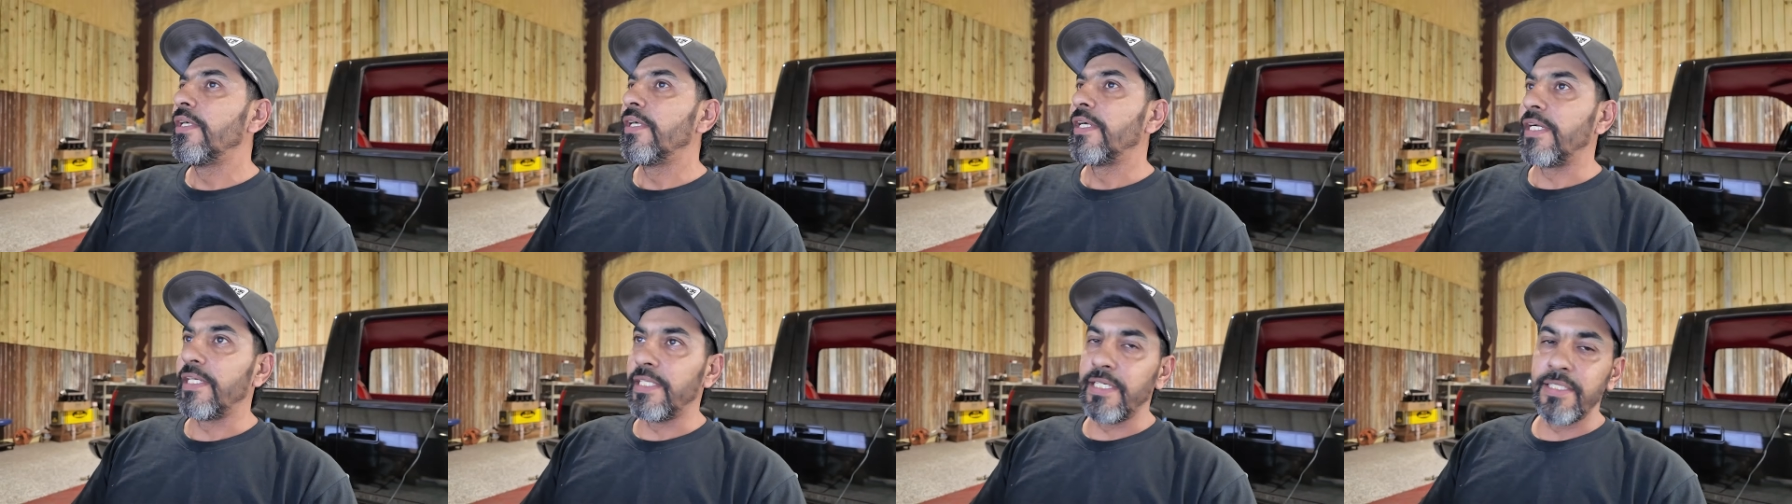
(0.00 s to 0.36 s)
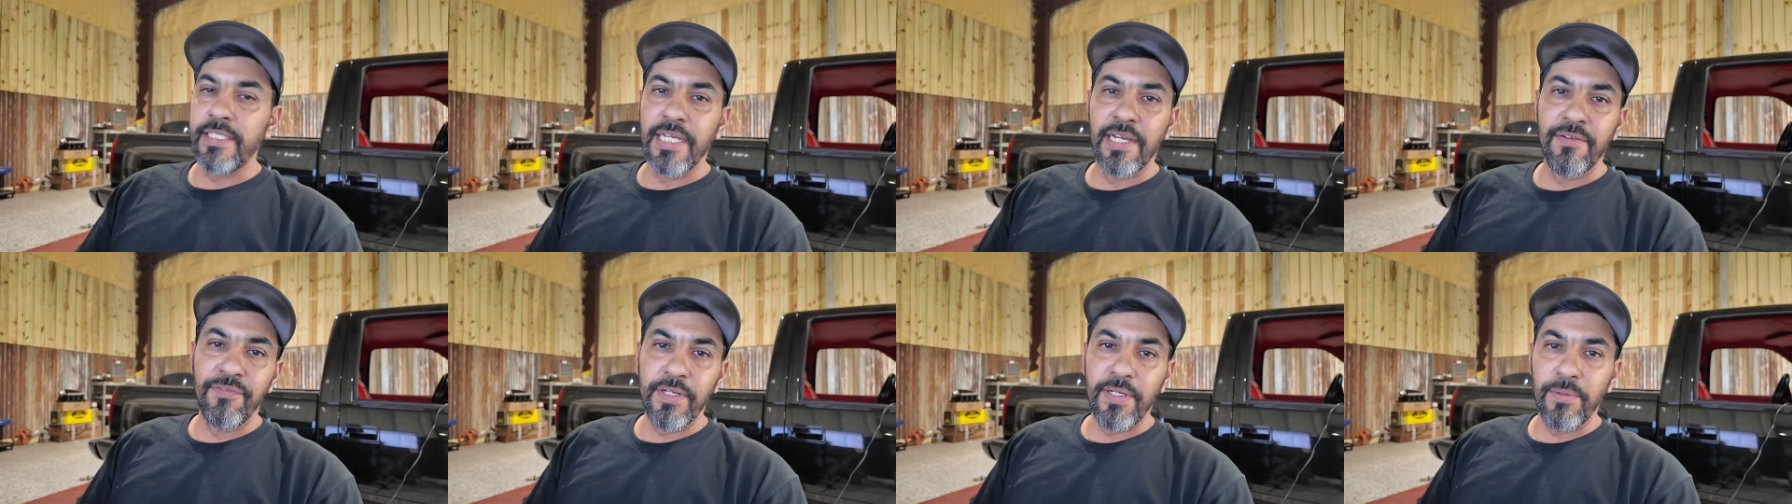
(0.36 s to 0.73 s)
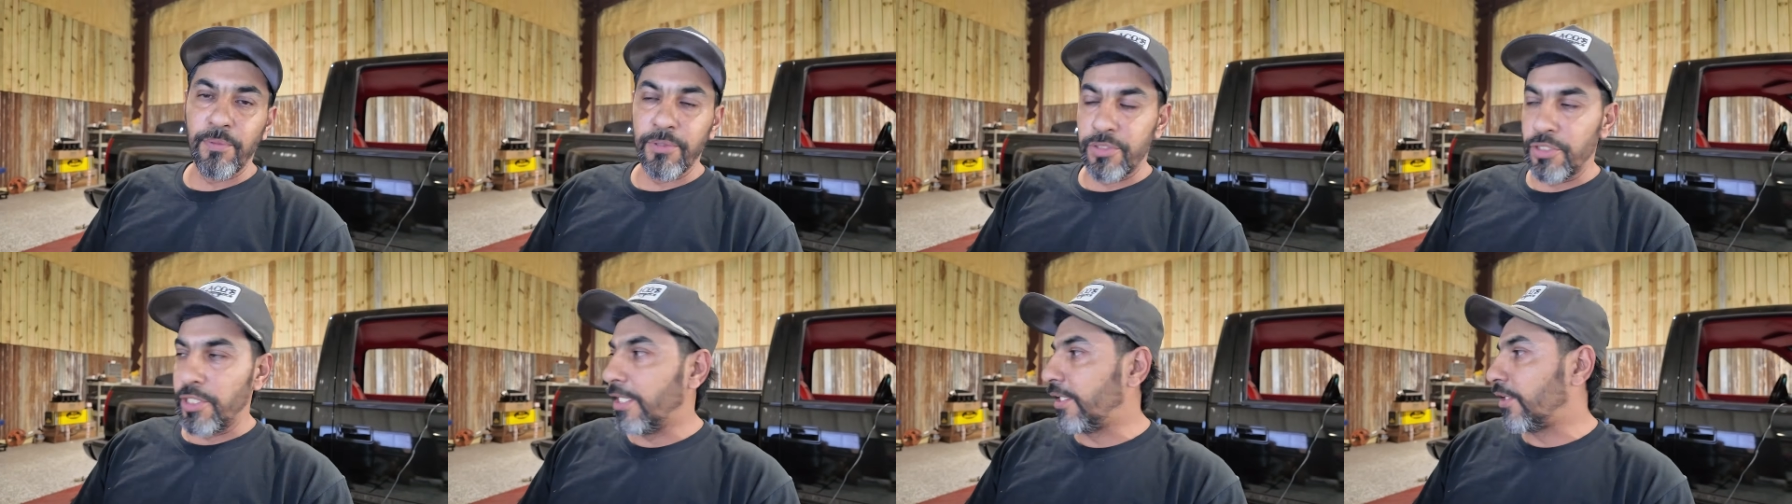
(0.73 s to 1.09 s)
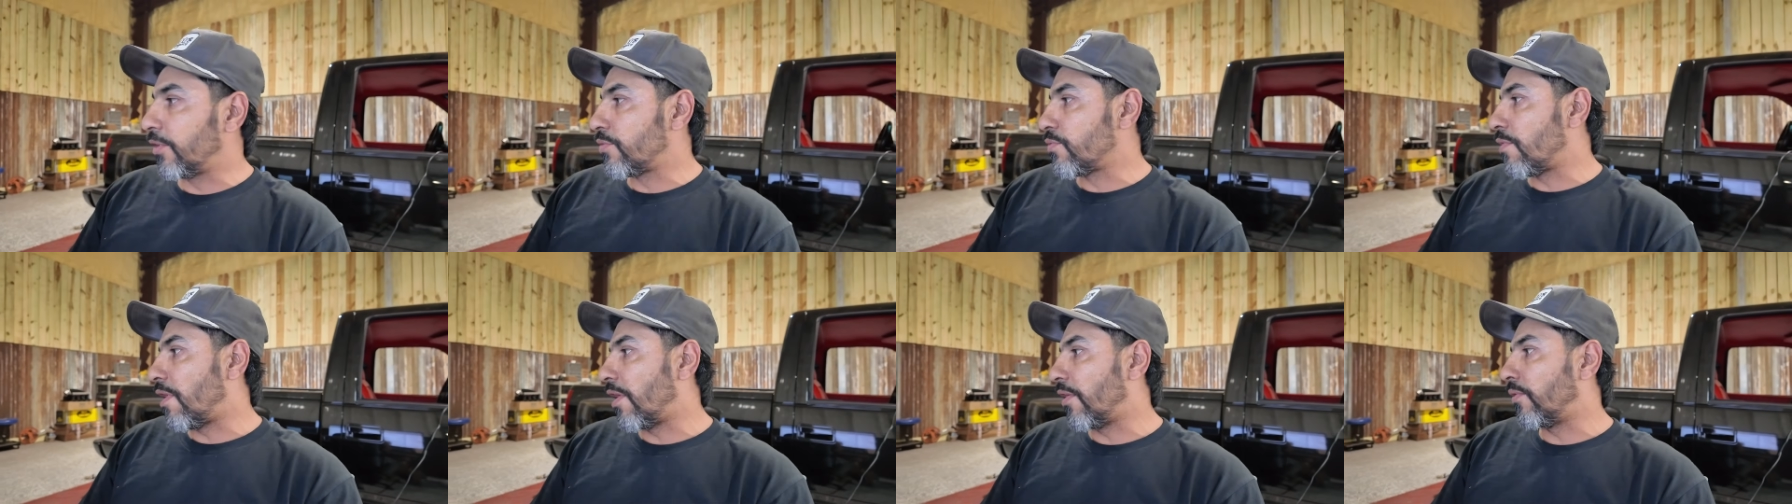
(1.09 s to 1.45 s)
and then definitely when you hit the
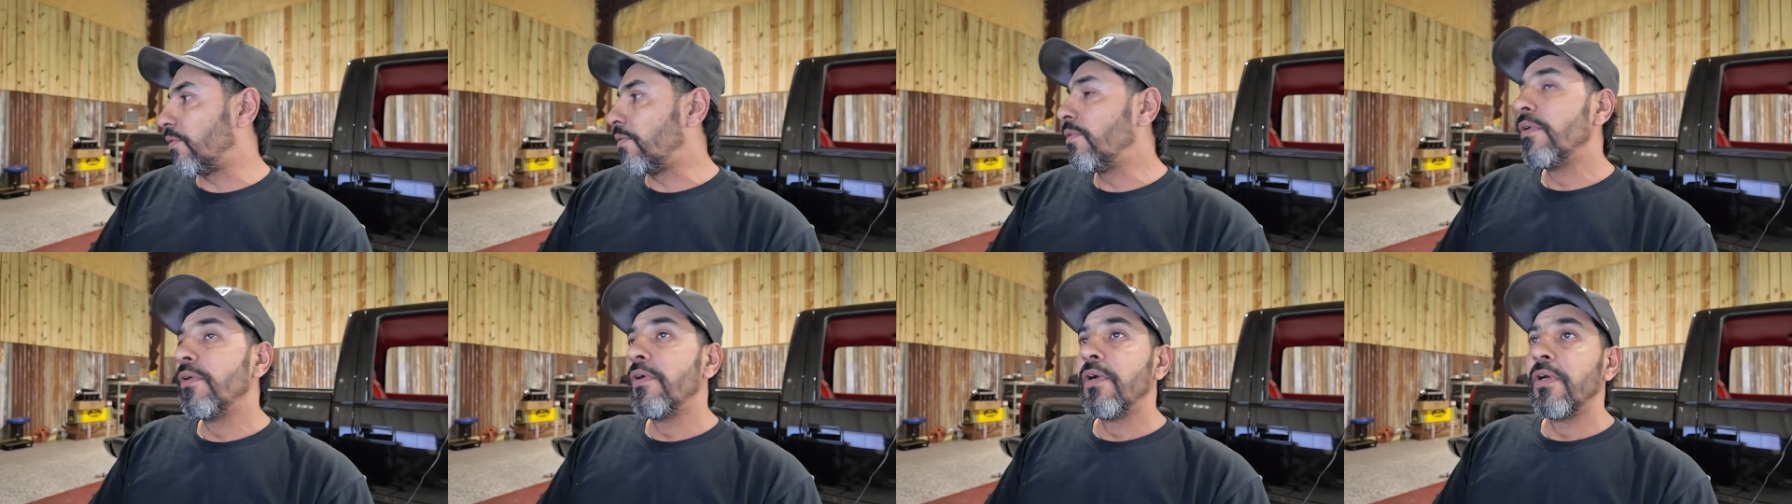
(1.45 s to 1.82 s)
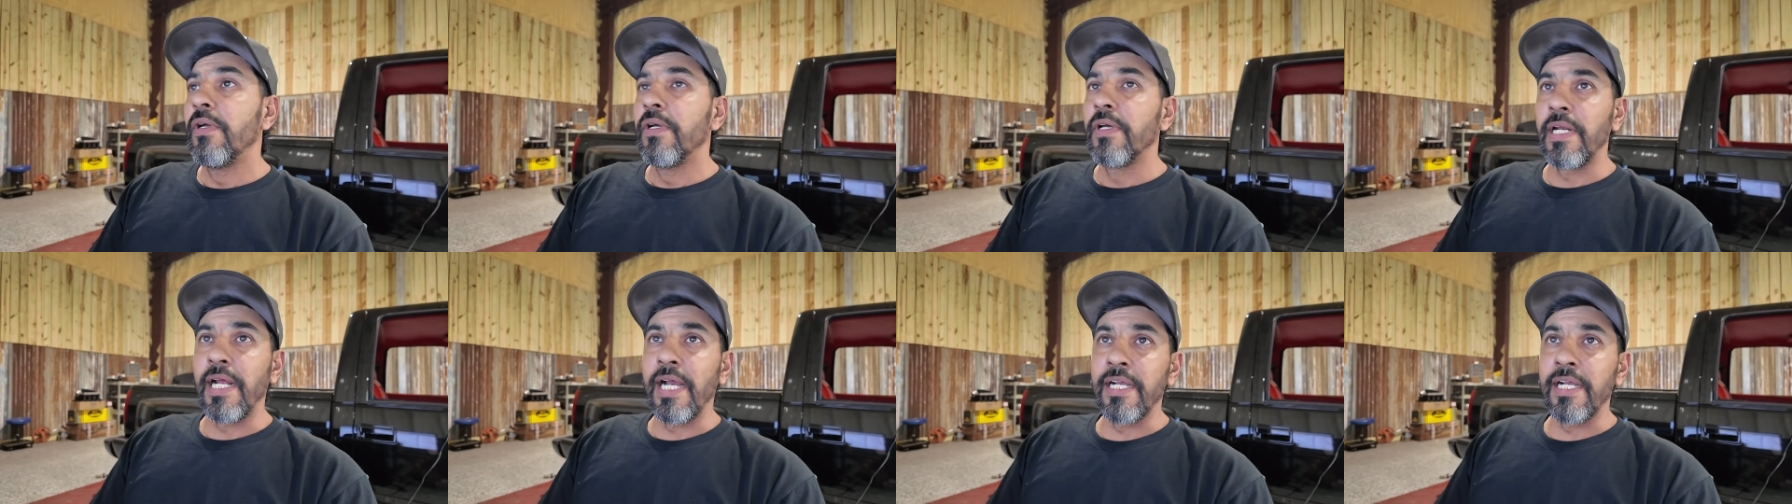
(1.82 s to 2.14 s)
throttle, it